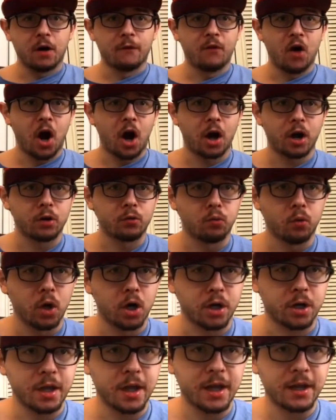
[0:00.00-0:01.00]
of hard
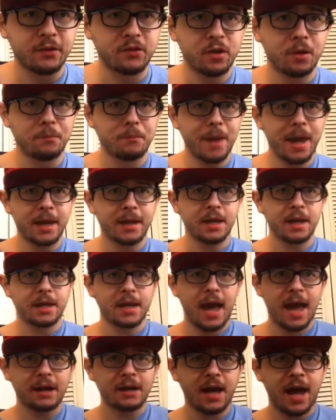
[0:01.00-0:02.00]
work into
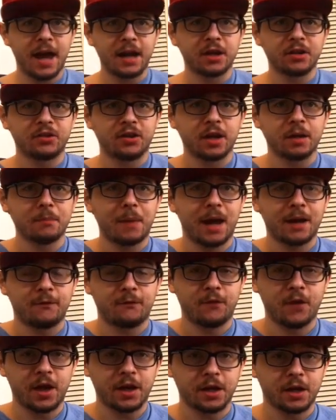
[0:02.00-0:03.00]
making and editing my
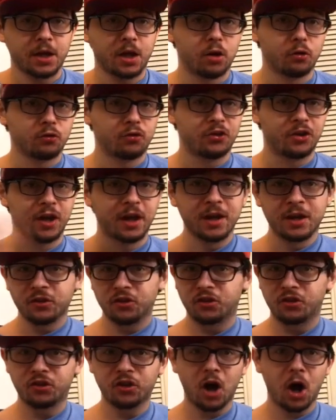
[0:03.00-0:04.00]
videos,
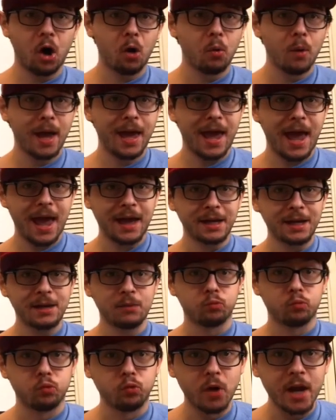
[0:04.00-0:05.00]
so any
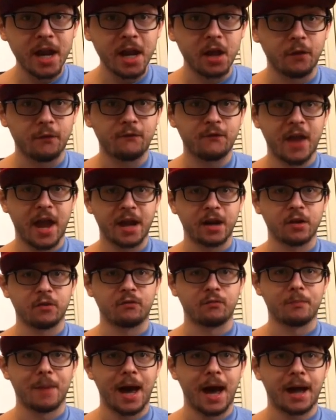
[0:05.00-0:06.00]
real fan
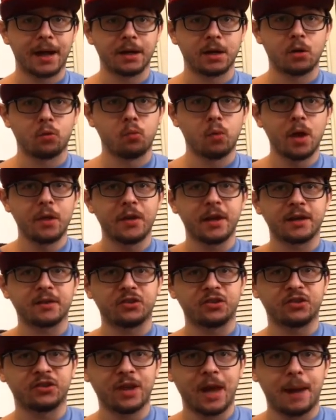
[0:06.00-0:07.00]
of mine will
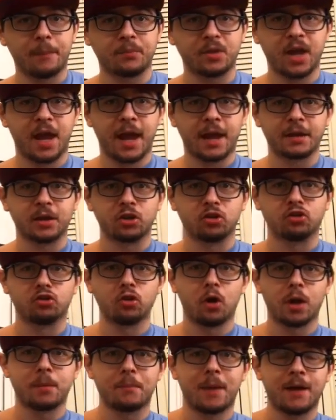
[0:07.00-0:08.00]
accept and
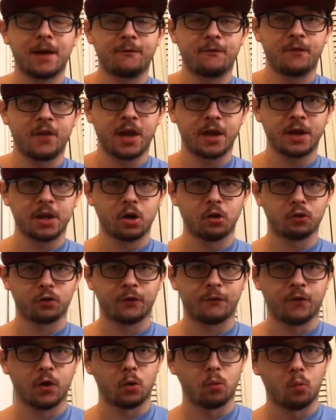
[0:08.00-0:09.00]
enjoy my videos
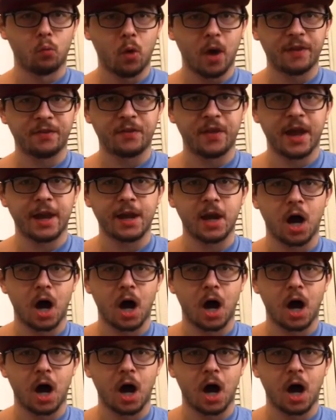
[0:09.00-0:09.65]
for what they